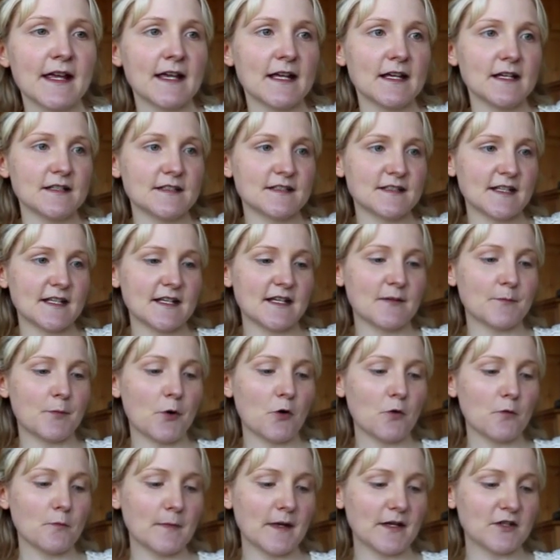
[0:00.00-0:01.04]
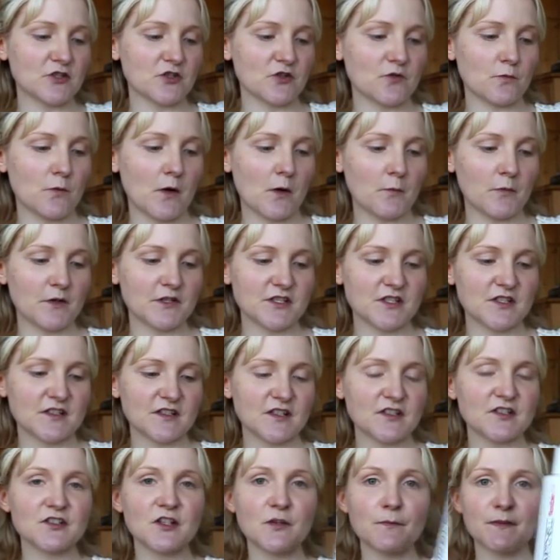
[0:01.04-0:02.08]
is the Paul Mitchell one, which is
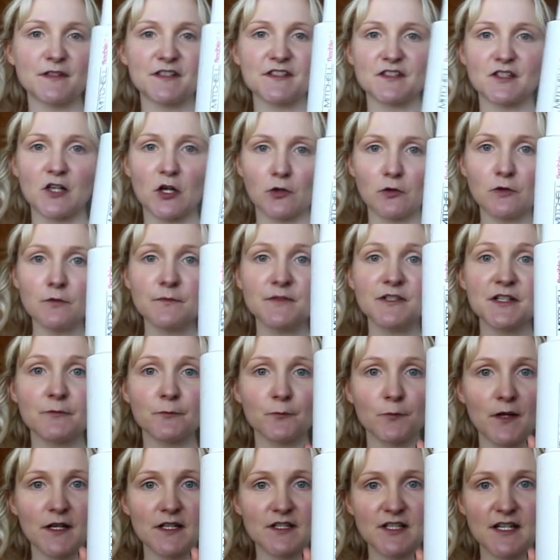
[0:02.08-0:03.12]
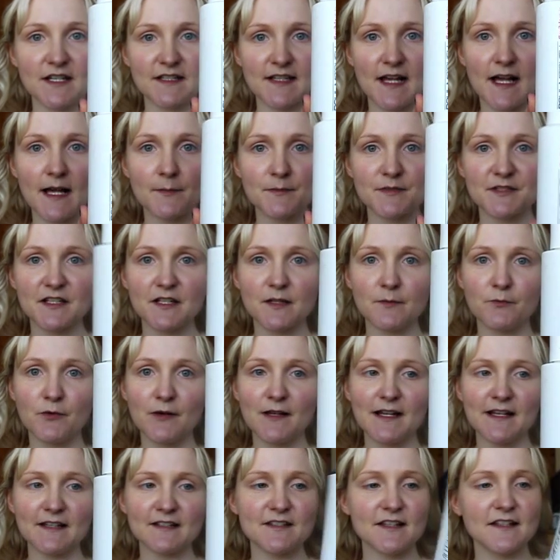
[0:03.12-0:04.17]
the Super Sculpt, which is absolutely brilliant.